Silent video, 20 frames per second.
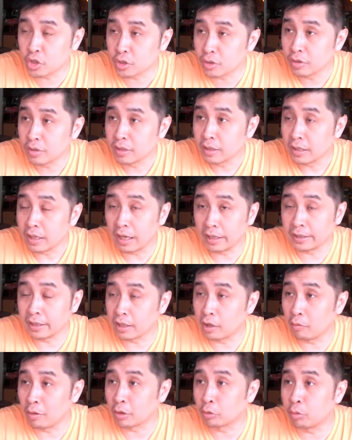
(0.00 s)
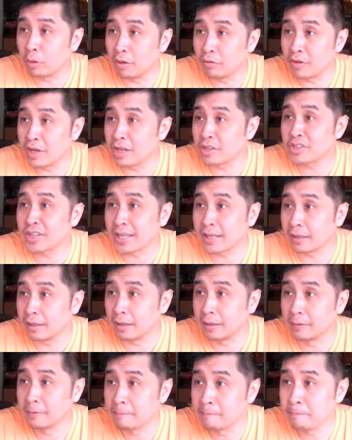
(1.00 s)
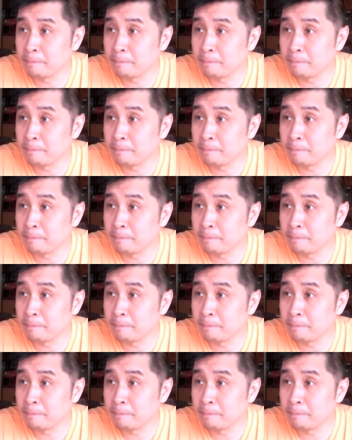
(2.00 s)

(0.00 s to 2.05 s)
each and then our 12-year cycle.